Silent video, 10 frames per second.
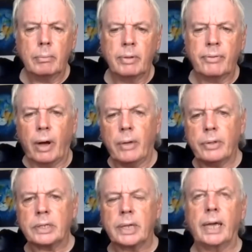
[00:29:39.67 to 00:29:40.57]
my
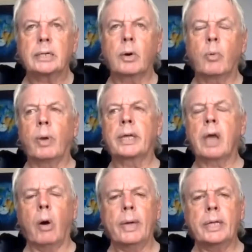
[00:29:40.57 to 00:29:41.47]
father said, We're
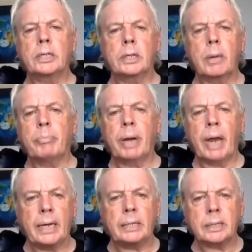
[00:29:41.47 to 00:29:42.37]
going to the
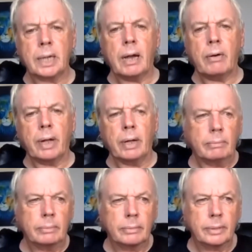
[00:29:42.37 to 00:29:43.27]

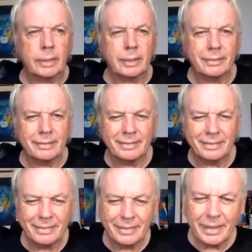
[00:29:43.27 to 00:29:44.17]
planetarium. Right?
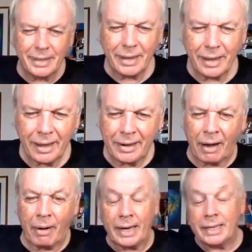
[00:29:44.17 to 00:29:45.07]

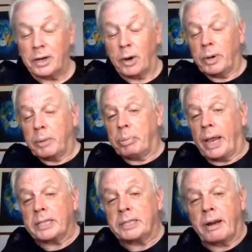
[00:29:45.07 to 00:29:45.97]
Now, I didn't know what a
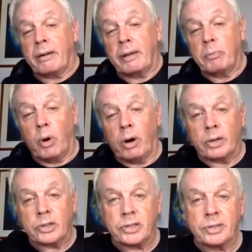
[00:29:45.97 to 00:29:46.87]
planetarium
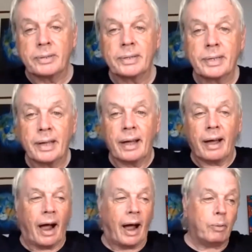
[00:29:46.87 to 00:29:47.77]
was.
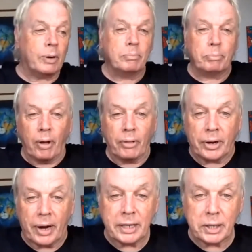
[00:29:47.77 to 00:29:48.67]
I wasn't
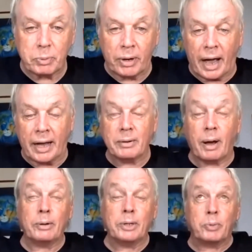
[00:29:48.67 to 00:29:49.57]
bothered. I just want I,
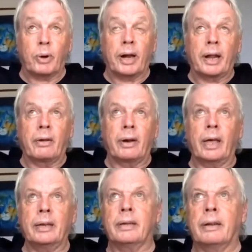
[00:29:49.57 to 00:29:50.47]
I just wanted to go to
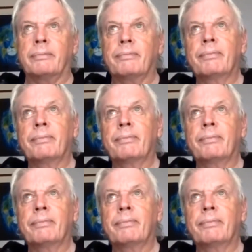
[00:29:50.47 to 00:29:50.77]
London.